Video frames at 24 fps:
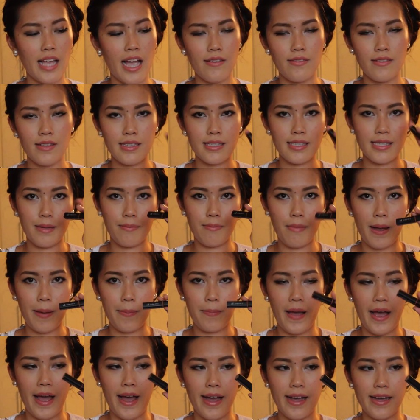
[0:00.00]
have this in my
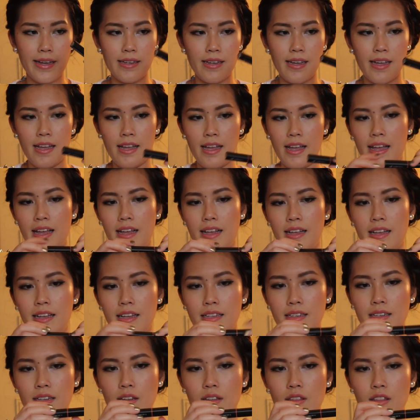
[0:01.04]
bag.
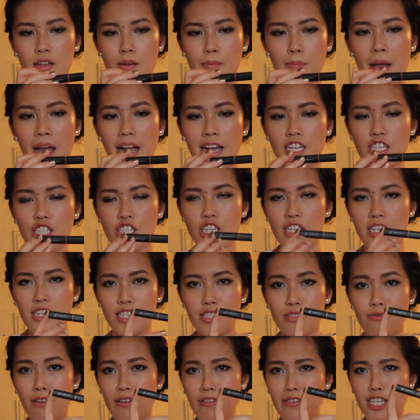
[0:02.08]
And the packaging
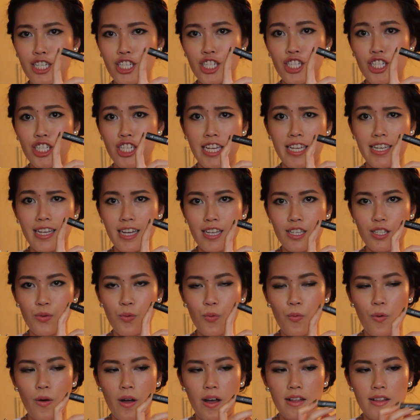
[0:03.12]
is very chic as
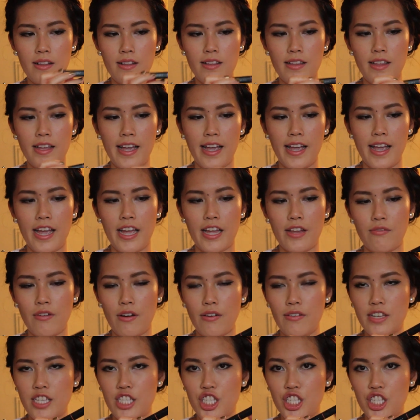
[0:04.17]
well, and very